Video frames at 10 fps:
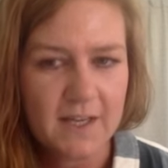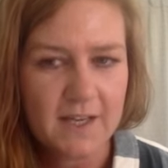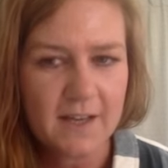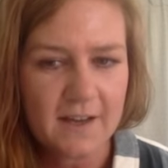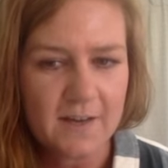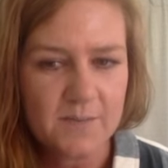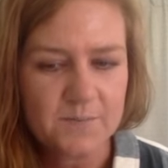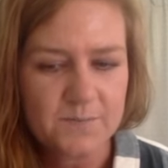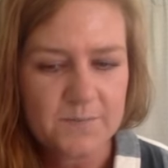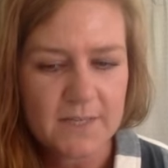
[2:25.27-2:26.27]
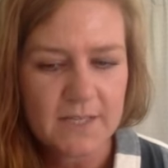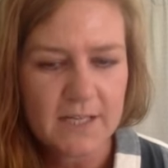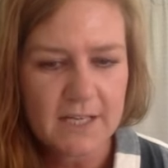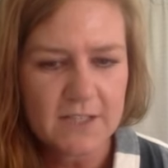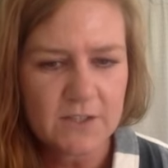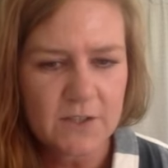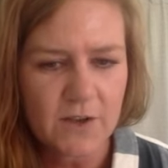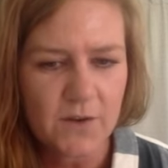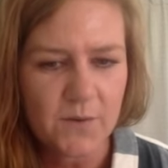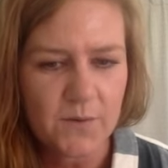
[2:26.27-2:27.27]
Um, and
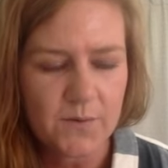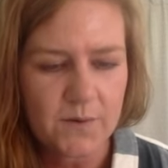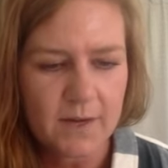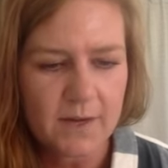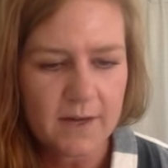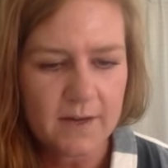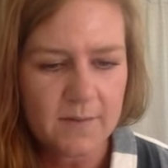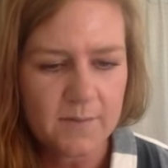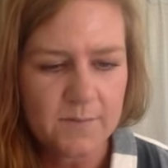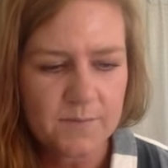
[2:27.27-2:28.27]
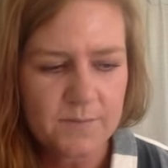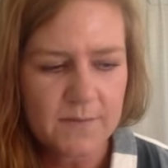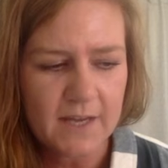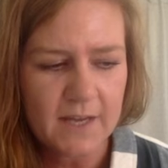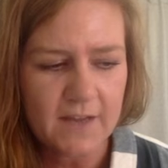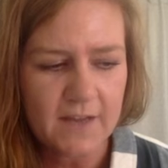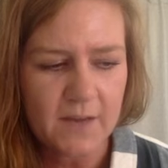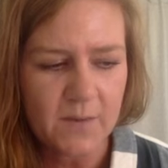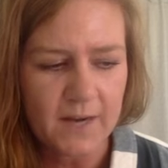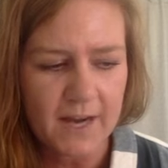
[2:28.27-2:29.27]
so um, I think
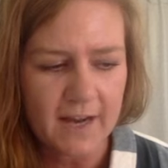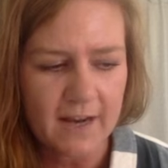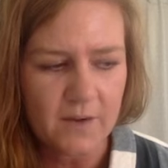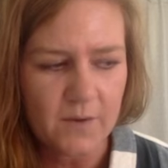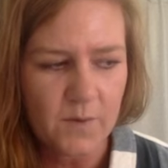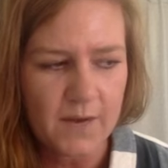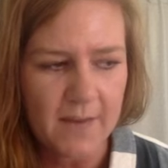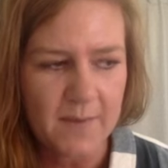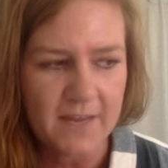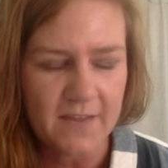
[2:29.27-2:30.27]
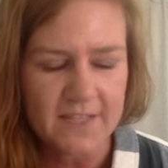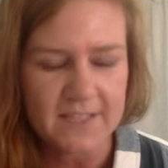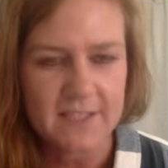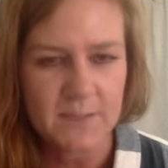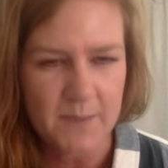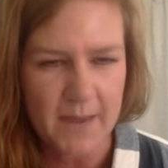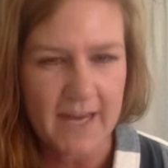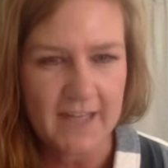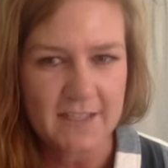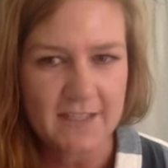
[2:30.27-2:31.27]
that when I when I'm in this
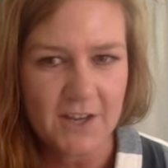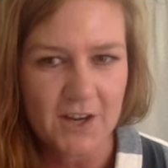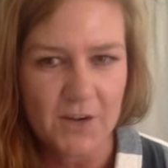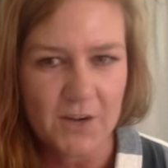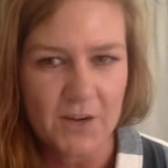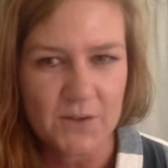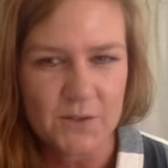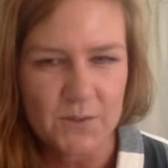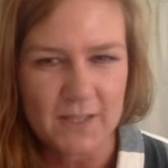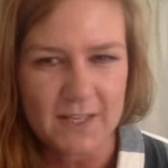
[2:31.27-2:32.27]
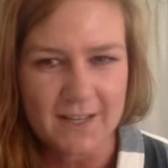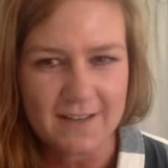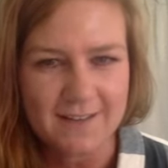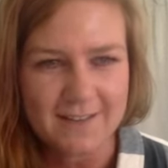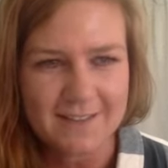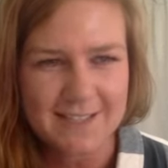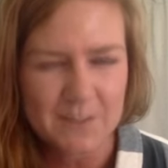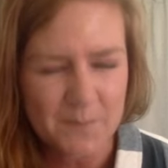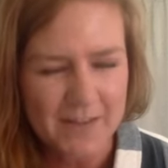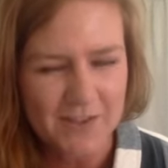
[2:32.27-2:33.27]
space, you know, it's really
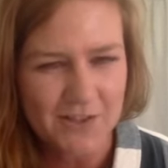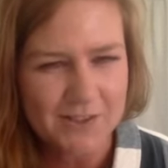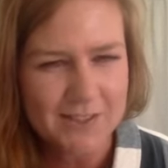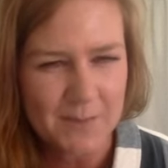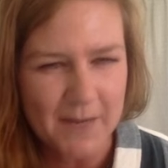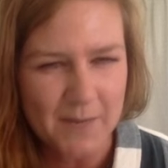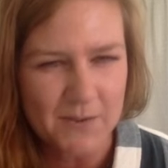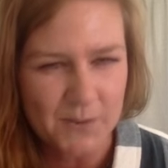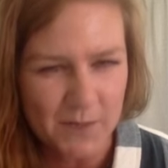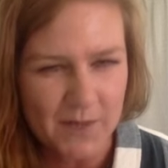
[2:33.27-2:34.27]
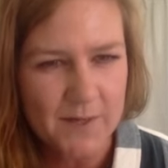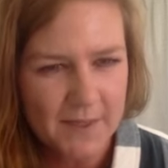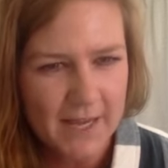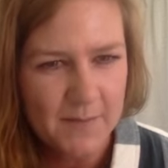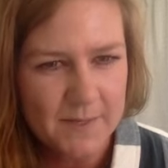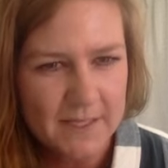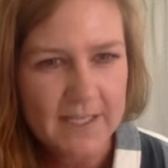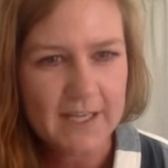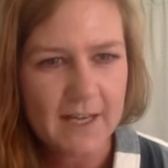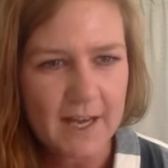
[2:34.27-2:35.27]
special to be able to work with them
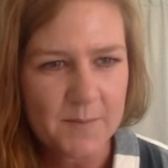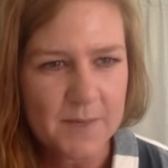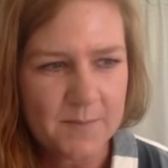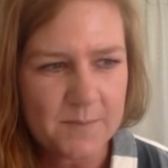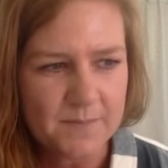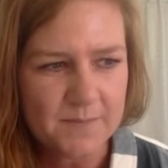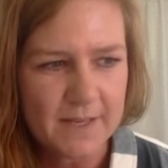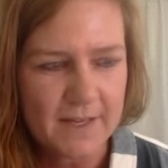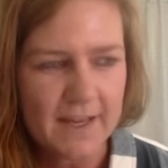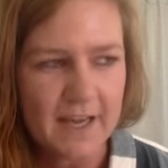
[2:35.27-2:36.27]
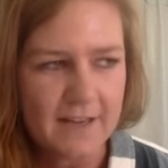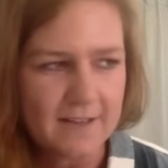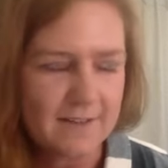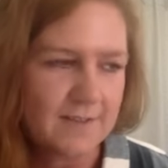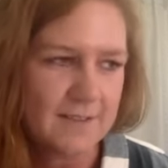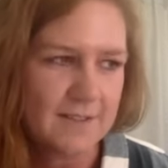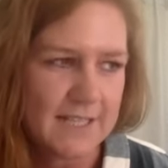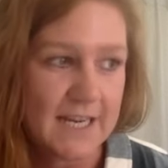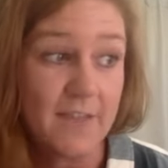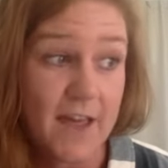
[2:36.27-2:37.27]
and and
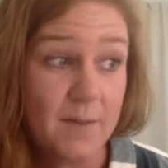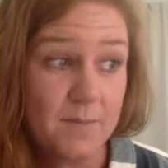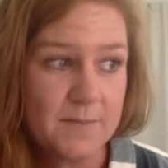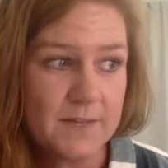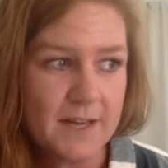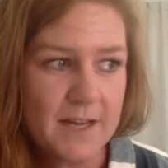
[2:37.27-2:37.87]
see them